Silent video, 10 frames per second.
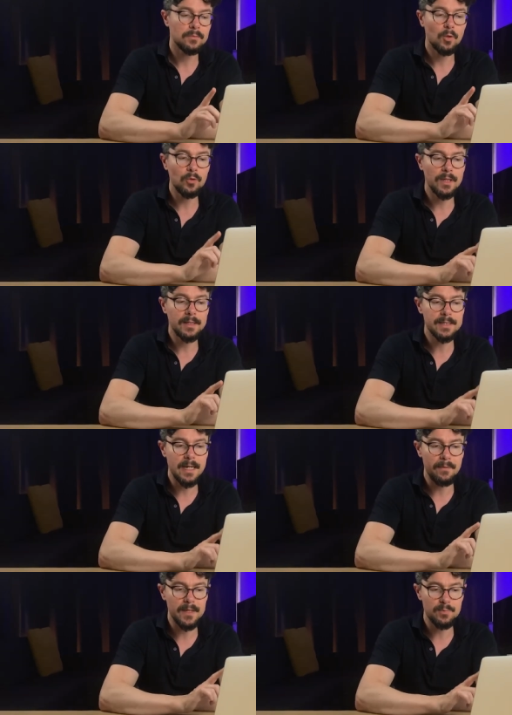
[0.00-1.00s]
who did
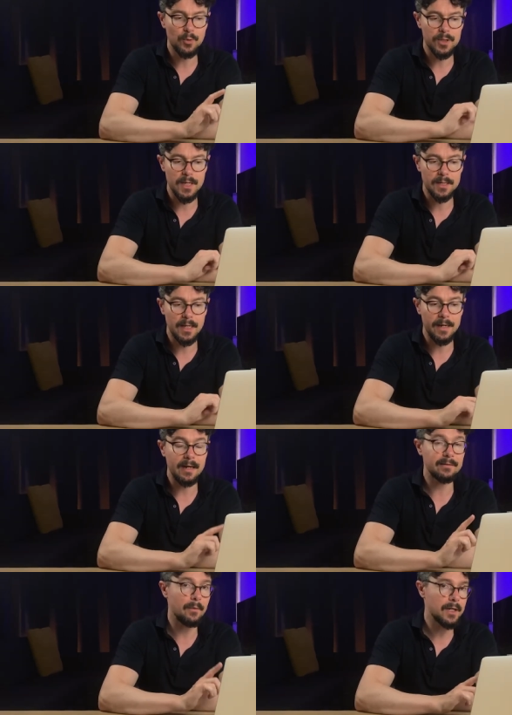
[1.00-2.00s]
design this project, an
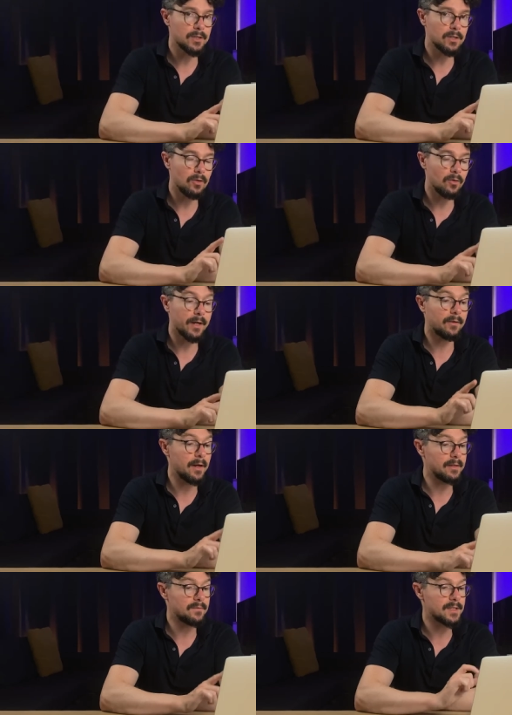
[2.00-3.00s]
art director or a
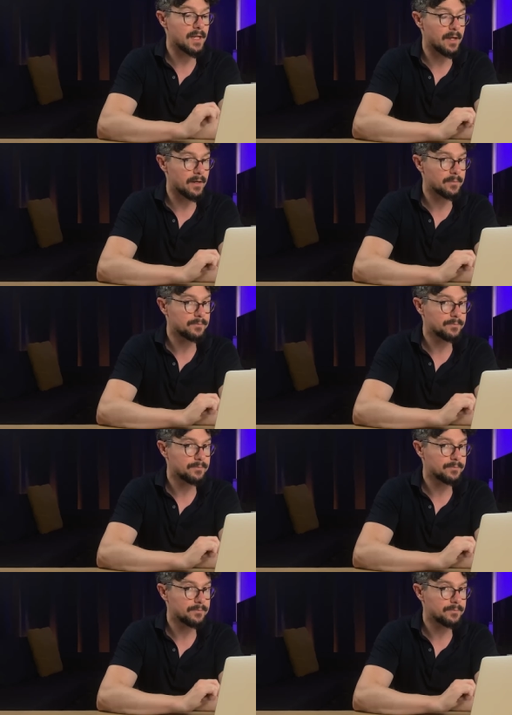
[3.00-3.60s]
creative designer?